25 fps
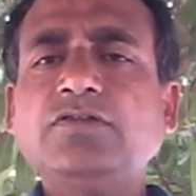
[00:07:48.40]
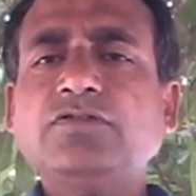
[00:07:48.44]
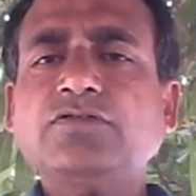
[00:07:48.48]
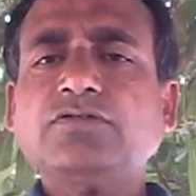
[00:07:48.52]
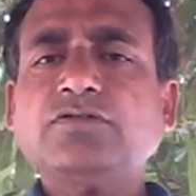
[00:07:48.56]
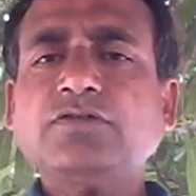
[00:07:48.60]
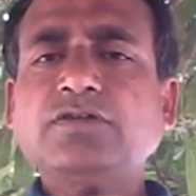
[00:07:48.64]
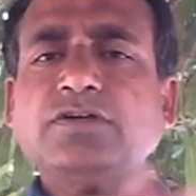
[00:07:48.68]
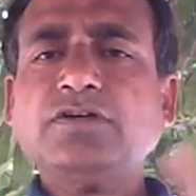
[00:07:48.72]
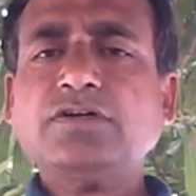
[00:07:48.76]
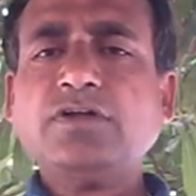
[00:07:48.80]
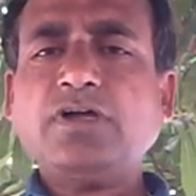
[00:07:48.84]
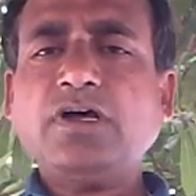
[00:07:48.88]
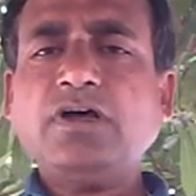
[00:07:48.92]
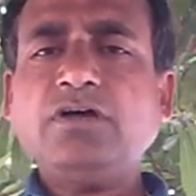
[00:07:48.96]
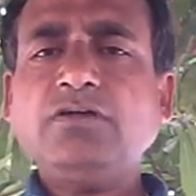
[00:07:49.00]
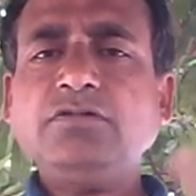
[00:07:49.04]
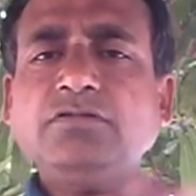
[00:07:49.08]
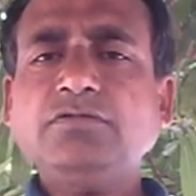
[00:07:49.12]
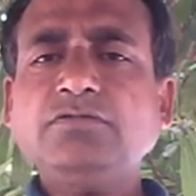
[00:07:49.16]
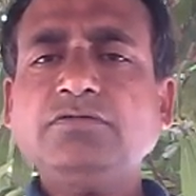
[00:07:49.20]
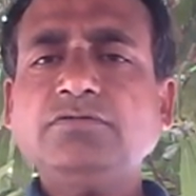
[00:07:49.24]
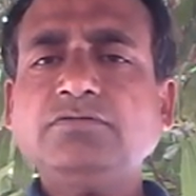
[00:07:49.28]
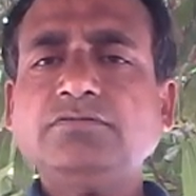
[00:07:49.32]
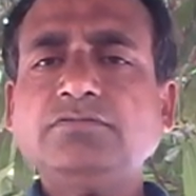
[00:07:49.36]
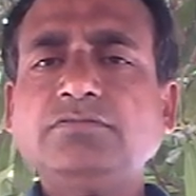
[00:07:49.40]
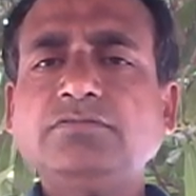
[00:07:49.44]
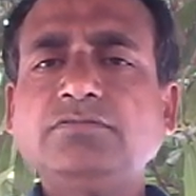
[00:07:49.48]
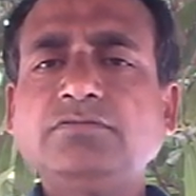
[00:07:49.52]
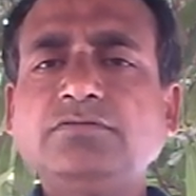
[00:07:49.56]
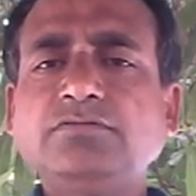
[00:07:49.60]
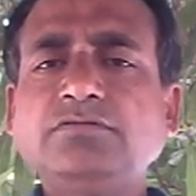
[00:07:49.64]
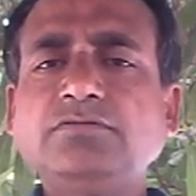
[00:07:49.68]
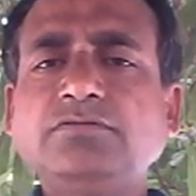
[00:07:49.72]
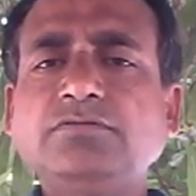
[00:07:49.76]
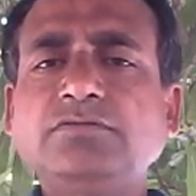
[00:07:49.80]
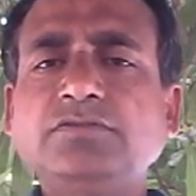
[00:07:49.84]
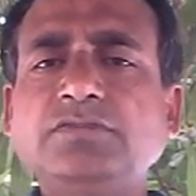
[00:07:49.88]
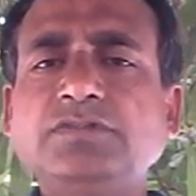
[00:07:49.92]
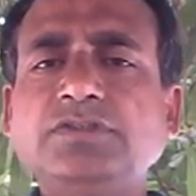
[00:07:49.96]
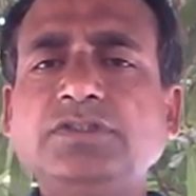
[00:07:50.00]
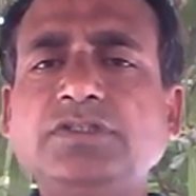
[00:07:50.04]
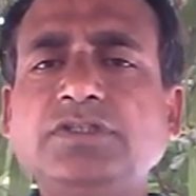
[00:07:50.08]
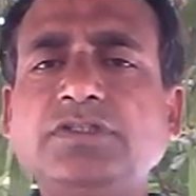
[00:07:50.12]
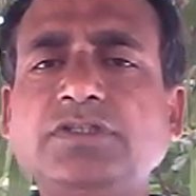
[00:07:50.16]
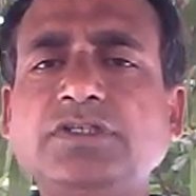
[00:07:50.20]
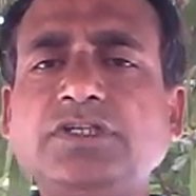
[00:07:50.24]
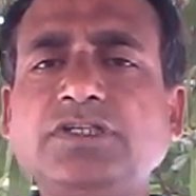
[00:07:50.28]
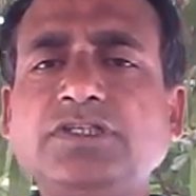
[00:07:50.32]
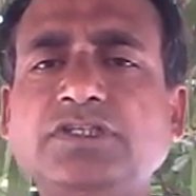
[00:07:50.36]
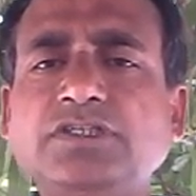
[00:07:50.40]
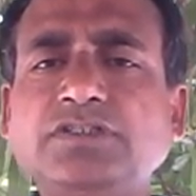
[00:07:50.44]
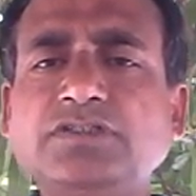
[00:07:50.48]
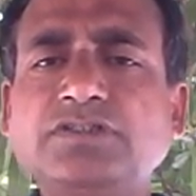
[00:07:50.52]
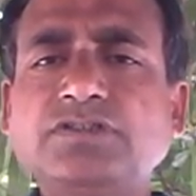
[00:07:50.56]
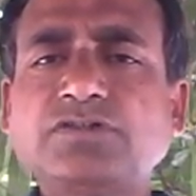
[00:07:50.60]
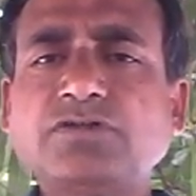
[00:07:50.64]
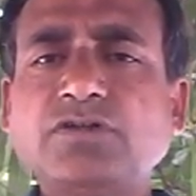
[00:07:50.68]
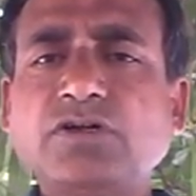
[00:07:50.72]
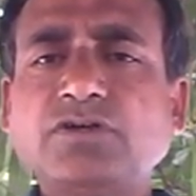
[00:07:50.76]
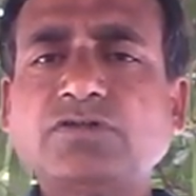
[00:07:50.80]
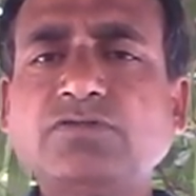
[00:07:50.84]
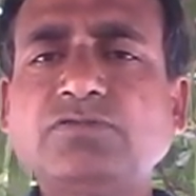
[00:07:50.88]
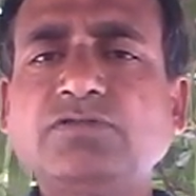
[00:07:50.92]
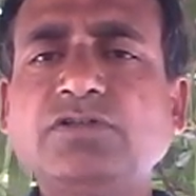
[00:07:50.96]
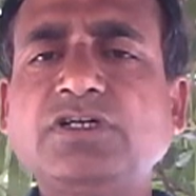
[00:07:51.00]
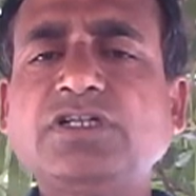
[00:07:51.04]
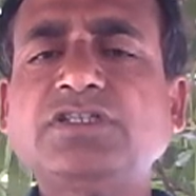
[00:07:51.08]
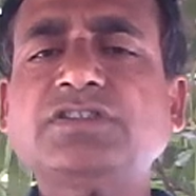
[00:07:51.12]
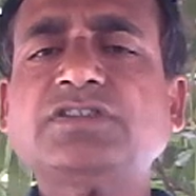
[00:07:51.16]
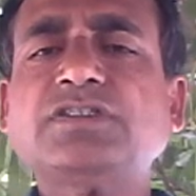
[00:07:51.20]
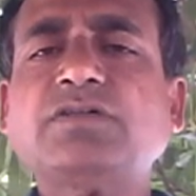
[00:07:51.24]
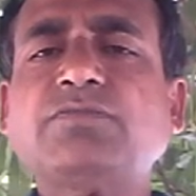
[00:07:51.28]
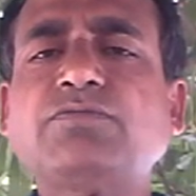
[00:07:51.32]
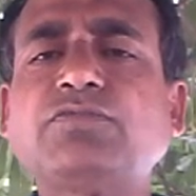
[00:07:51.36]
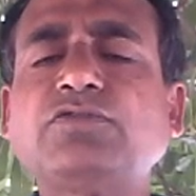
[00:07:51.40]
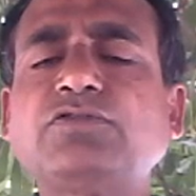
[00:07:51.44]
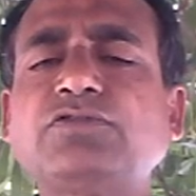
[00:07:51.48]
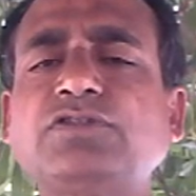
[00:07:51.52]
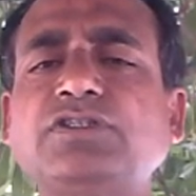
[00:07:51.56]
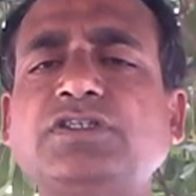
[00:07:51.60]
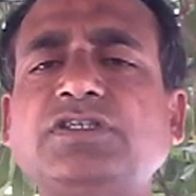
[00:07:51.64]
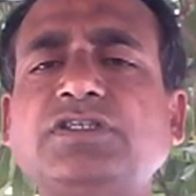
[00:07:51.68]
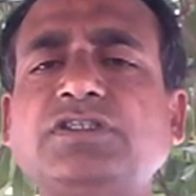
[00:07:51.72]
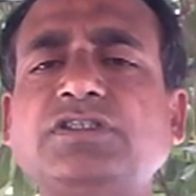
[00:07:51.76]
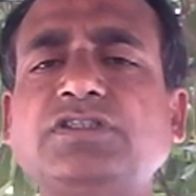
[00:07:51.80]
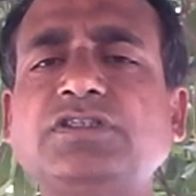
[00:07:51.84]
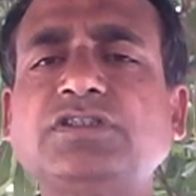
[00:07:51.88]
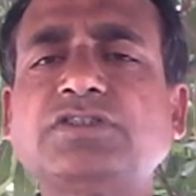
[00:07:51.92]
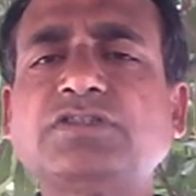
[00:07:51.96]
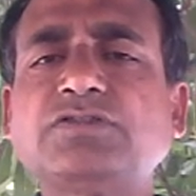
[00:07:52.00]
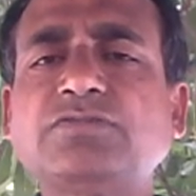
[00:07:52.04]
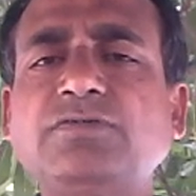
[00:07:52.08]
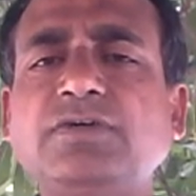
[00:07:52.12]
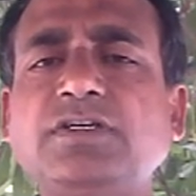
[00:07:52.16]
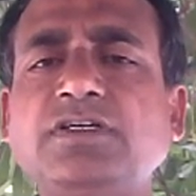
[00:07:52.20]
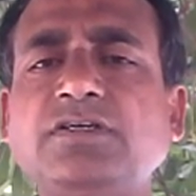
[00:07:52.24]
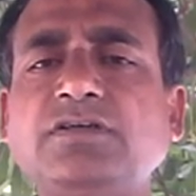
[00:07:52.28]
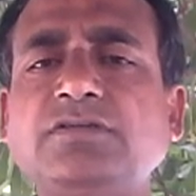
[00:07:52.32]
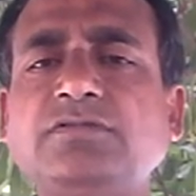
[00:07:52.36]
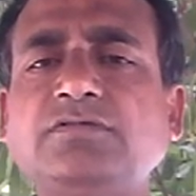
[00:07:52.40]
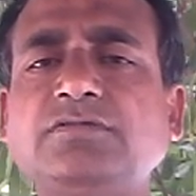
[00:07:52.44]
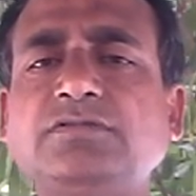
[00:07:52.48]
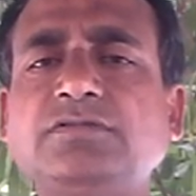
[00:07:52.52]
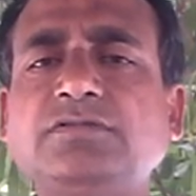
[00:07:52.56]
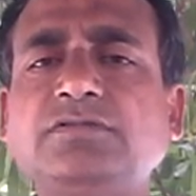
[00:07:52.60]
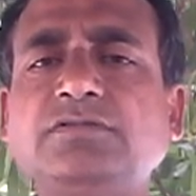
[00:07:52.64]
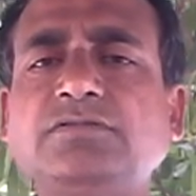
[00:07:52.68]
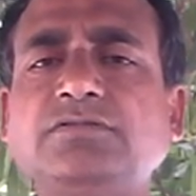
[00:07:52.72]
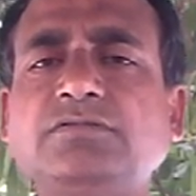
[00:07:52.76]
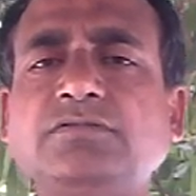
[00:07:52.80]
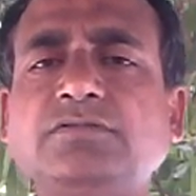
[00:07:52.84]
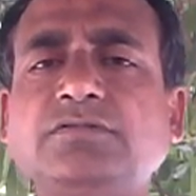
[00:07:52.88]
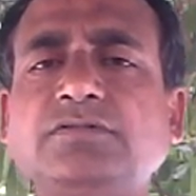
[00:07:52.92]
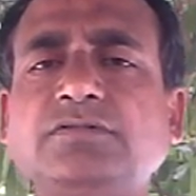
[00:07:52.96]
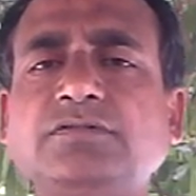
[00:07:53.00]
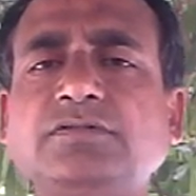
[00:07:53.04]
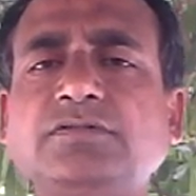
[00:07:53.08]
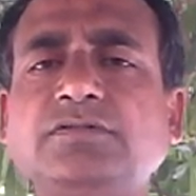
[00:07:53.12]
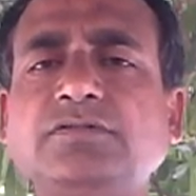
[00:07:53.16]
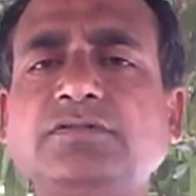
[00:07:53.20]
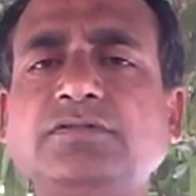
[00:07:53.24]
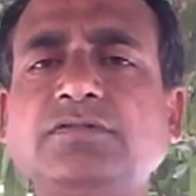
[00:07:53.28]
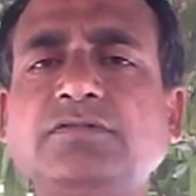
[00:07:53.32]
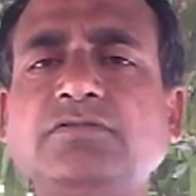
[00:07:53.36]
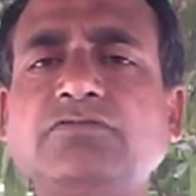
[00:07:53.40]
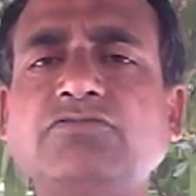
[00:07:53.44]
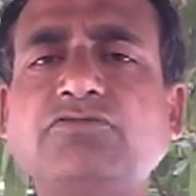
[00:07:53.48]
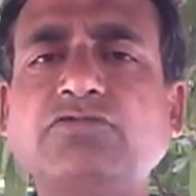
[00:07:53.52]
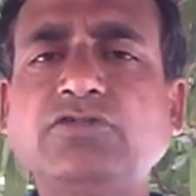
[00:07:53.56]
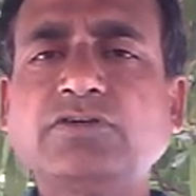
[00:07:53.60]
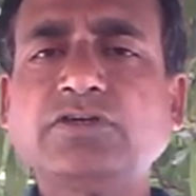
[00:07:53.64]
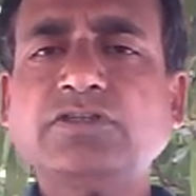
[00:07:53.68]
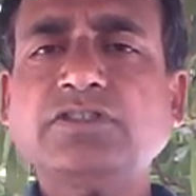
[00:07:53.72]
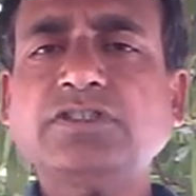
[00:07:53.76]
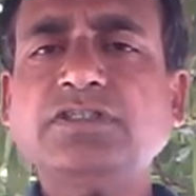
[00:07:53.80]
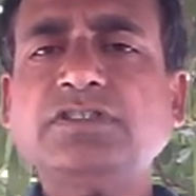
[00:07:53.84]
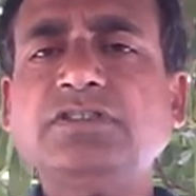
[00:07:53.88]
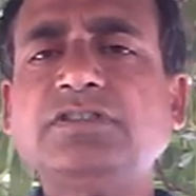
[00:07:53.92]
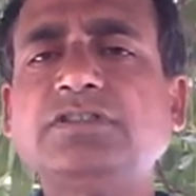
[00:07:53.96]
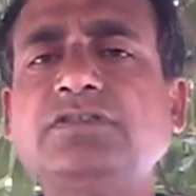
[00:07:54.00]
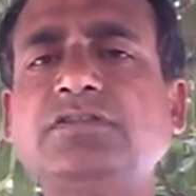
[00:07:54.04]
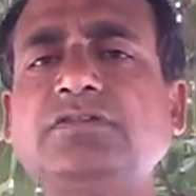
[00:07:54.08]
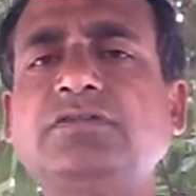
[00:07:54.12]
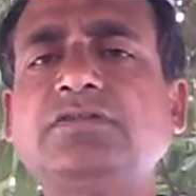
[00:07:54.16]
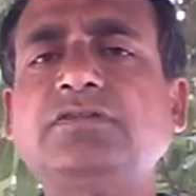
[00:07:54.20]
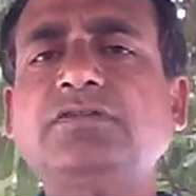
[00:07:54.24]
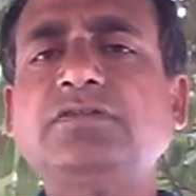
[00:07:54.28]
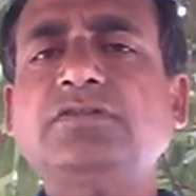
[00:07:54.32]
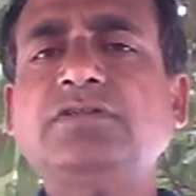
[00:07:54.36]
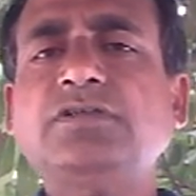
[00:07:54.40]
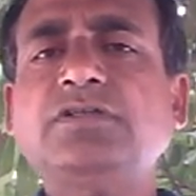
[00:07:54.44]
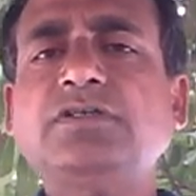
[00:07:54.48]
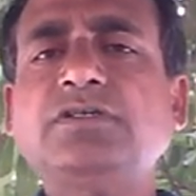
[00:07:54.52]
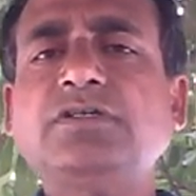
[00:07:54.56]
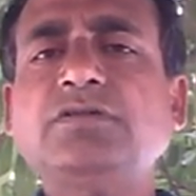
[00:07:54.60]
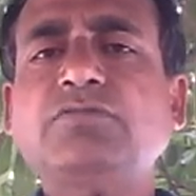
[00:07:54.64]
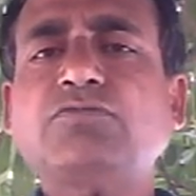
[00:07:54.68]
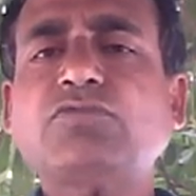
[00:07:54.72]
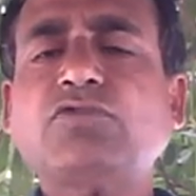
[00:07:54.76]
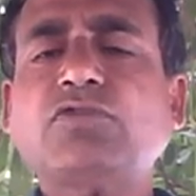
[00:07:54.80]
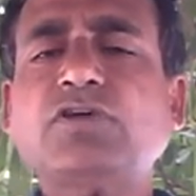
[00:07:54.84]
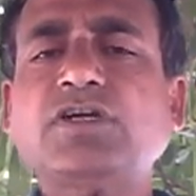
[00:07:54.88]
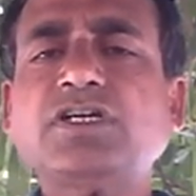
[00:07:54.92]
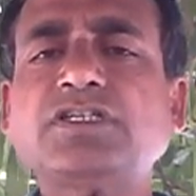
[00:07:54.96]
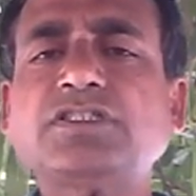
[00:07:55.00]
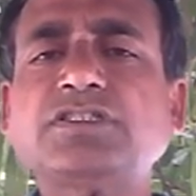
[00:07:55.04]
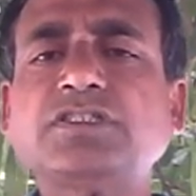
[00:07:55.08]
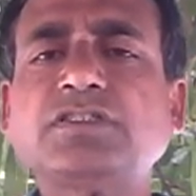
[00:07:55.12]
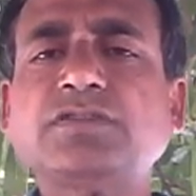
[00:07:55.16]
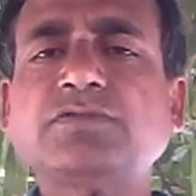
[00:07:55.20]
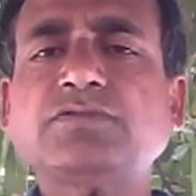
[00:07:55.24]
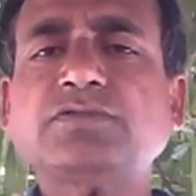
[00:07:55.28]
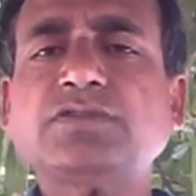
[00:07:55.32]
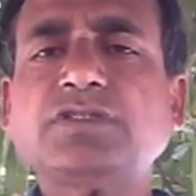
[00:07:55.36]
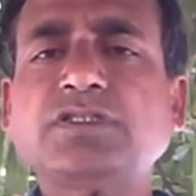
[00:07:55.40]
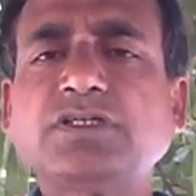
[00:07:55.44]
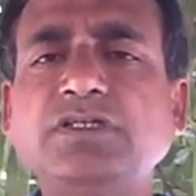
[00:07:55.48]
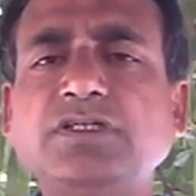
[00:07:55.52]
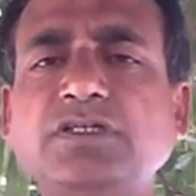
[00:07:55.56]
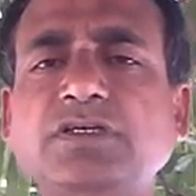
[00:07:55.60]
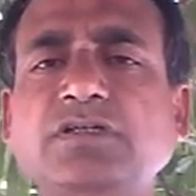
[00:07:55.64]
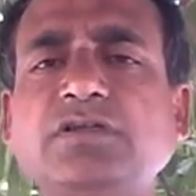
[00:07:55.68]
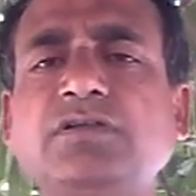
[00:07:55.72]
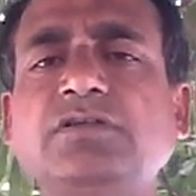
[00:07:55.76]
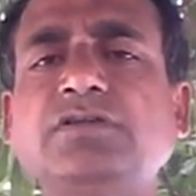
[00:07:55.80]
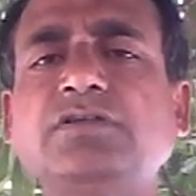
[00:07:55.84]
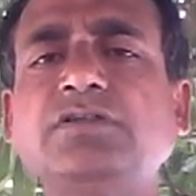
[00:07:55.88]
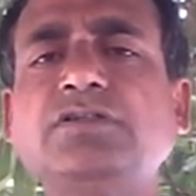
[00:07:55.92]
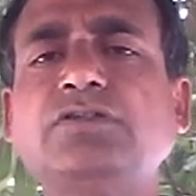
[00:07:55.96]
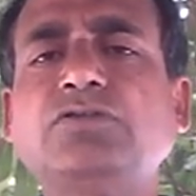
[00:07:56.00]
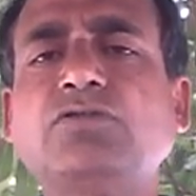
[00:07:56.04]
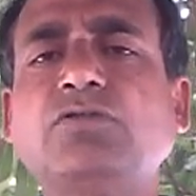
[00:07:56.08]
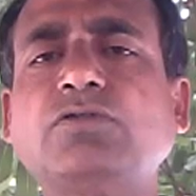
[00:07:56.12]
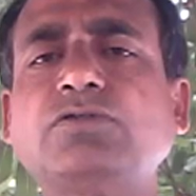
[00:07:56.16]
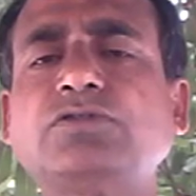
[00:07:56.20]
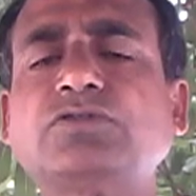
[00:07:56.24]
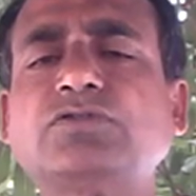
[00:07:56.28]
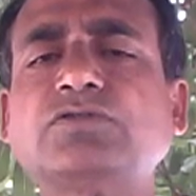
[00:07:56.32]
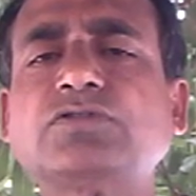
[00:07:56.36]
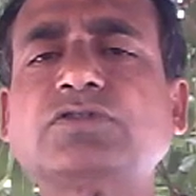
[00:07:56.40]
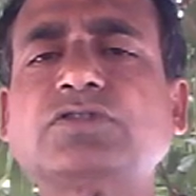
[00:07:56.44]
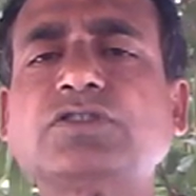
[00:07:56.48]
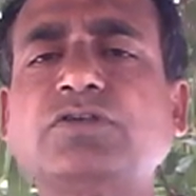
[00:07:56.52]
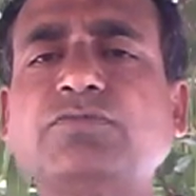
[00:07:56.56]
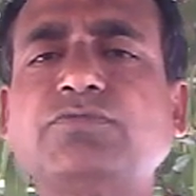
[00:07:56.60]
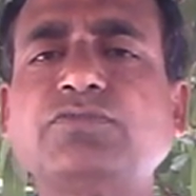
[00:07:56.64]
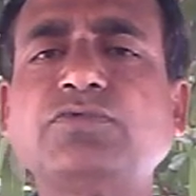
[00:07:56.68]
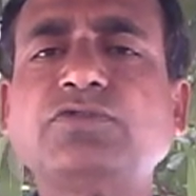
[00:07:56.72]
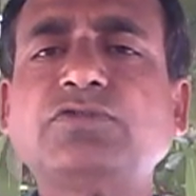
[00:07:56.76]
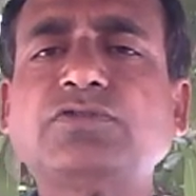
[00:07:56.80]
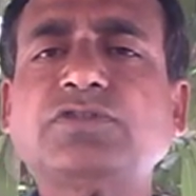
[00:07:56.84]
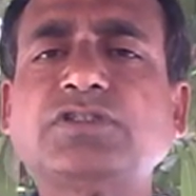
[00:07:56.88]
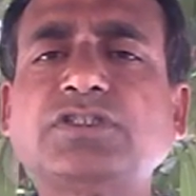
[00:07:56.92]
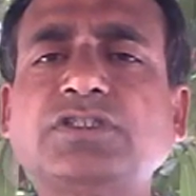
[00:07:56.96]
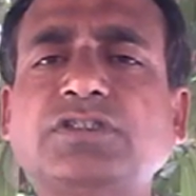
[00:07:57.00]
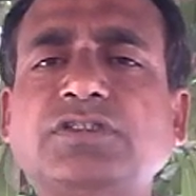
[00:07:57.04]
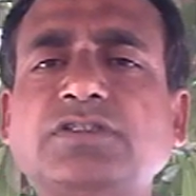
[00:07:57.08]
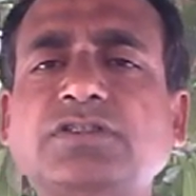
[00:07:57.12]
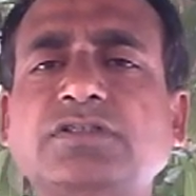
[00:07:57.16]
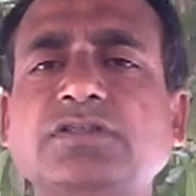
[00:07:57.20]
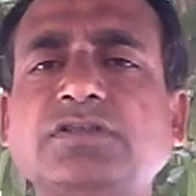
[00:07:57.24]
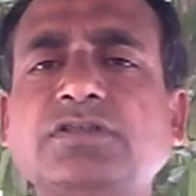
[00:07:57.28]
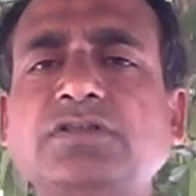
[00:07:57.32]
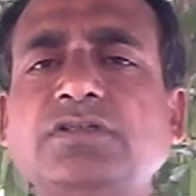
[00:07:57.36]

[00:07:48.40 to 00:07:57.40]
So now it is not only supporting in this way for the production of steel, it also supporting